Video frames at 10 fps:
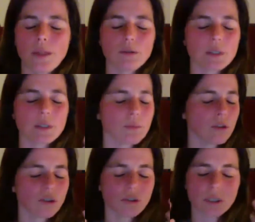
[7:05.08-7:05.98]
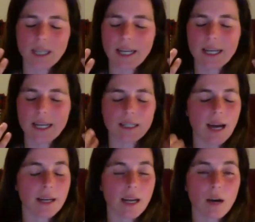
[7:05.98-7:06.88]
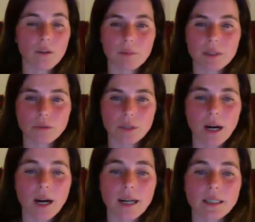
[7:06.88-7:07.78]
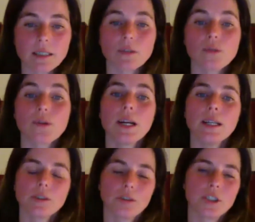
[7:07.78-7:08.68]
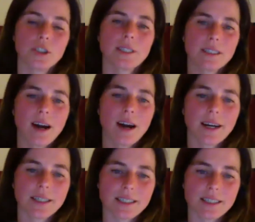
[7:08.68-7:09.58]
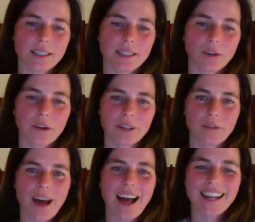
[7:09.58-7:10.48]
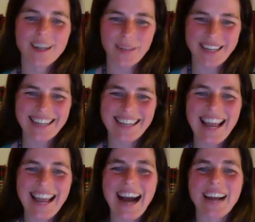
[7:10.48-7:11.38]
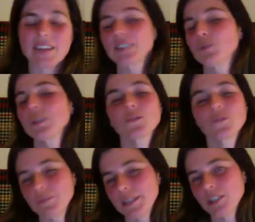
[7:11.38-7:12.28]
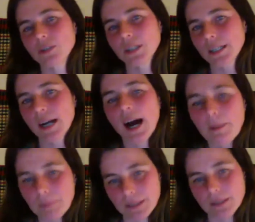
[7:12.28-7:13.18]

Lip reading: emotions in and allow them into the heart, and really trust that the heart is that organ of alchemy and that transformation can happen,